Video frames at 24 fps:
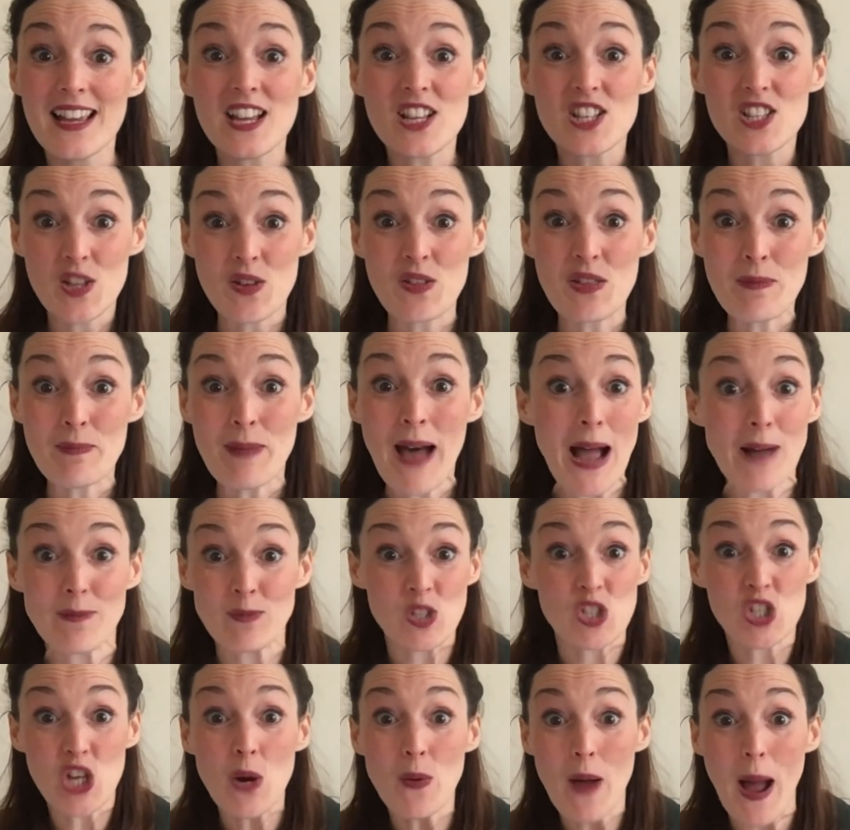So the man
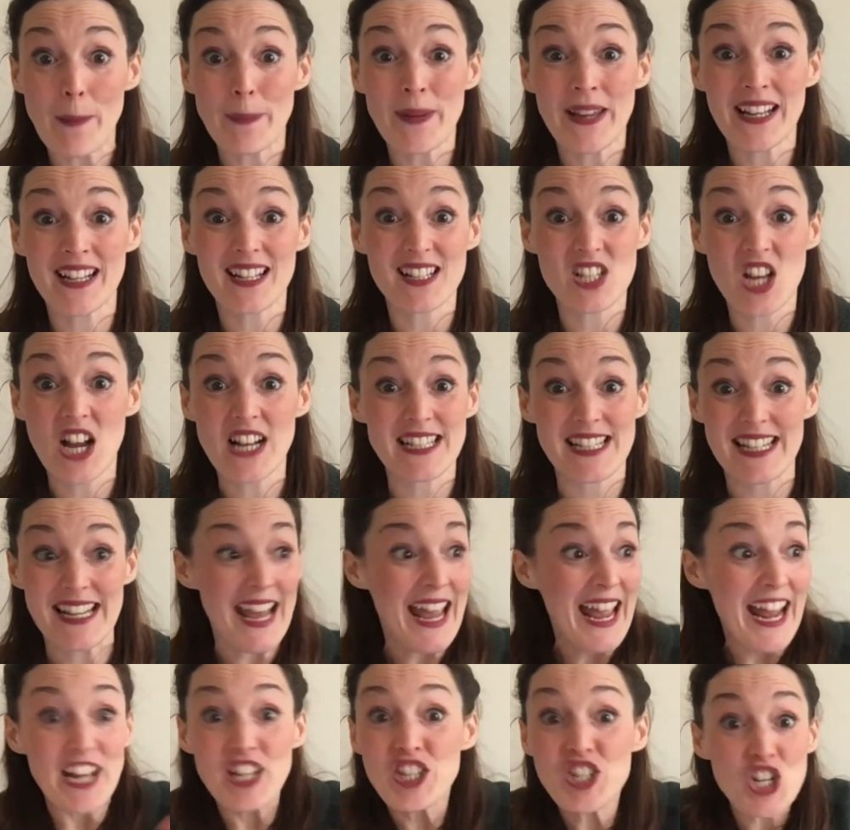was so happy and excited,
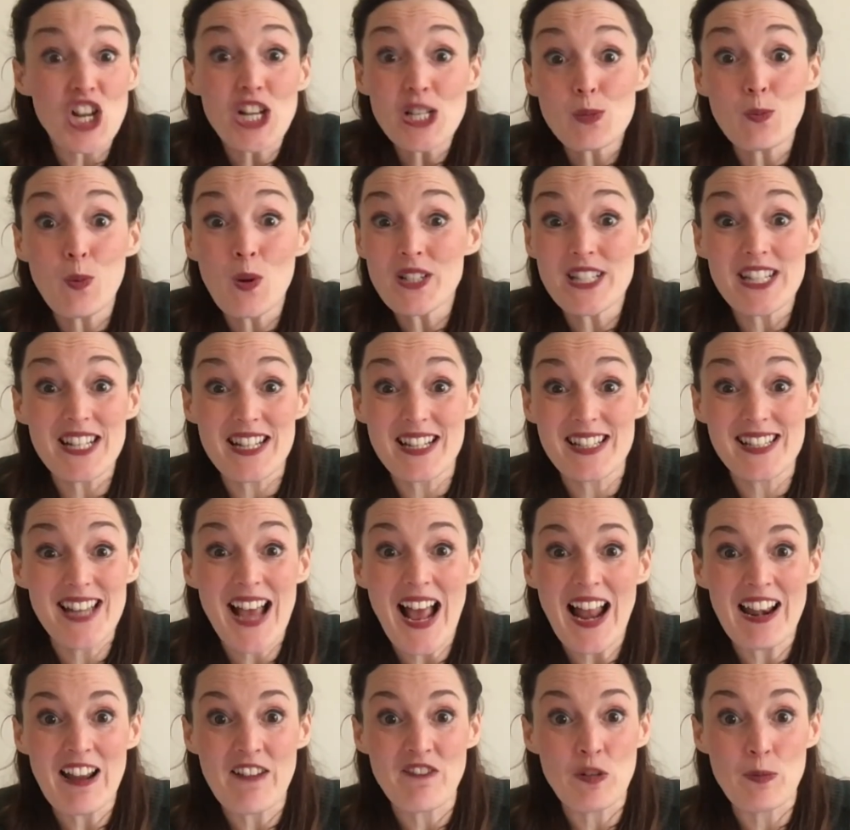he just wanted to
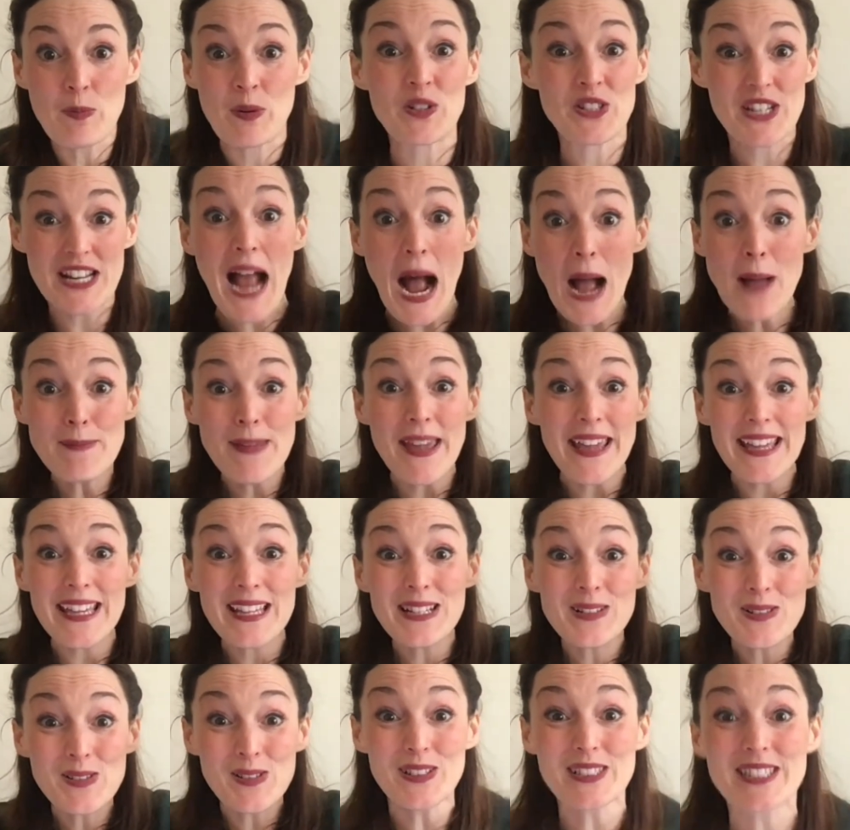tell everybody, I'm
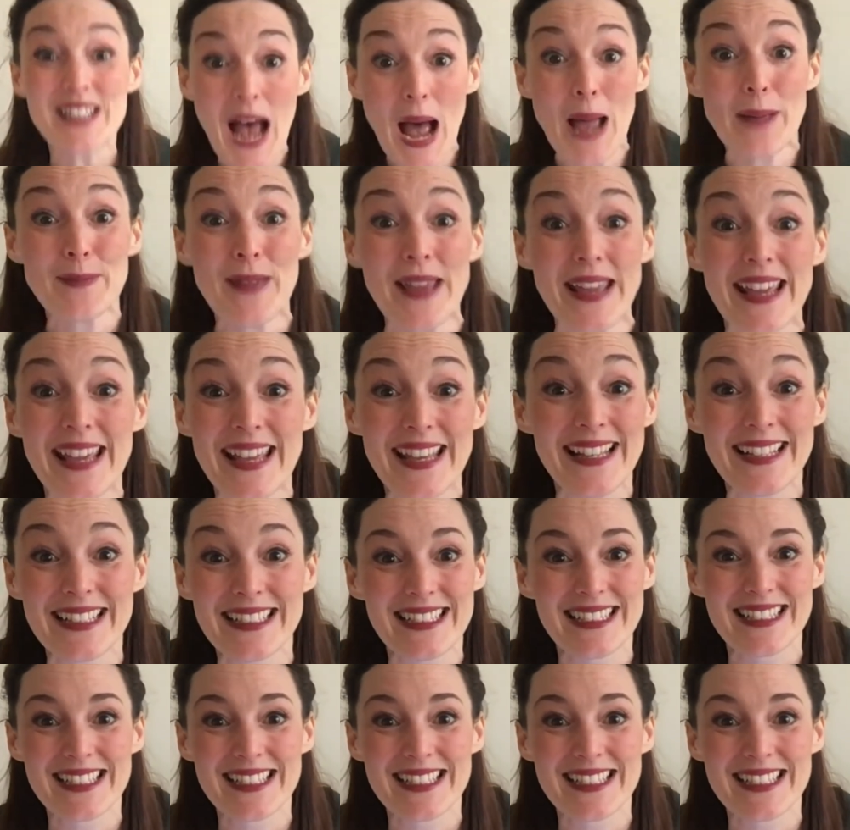healed, I'm